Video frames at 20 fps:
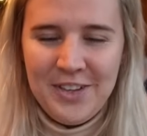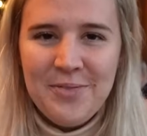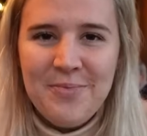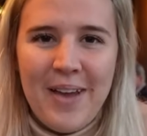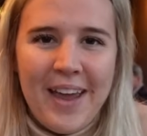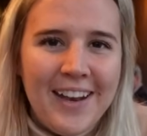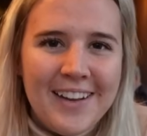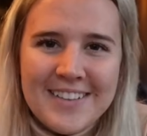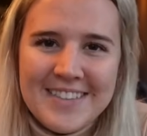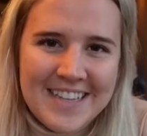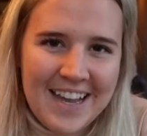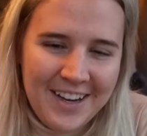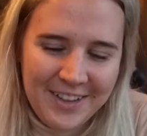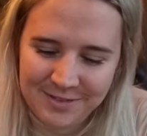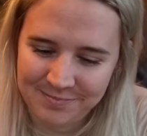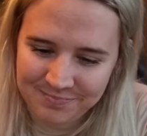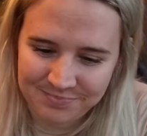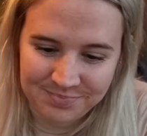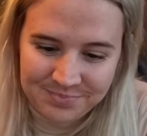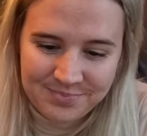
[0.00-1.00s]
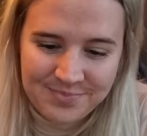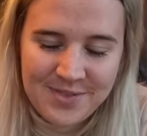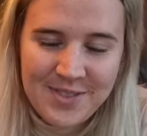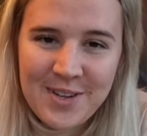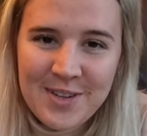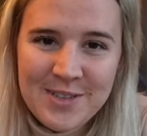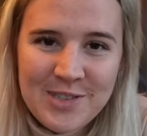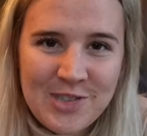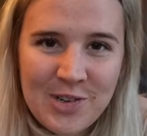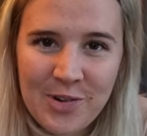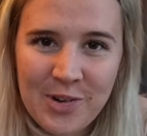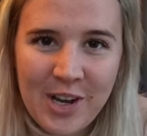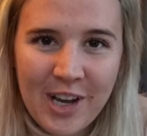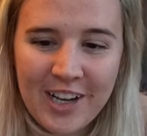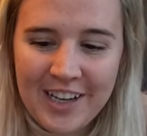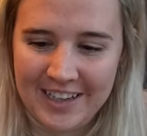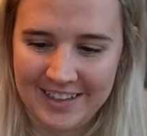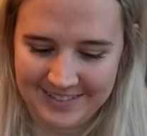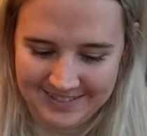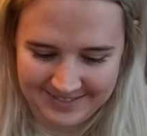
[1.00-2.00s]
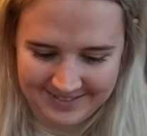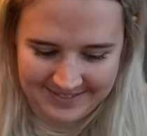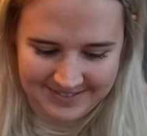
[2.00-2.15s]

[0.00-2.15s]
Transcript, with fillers: you made it sound so good.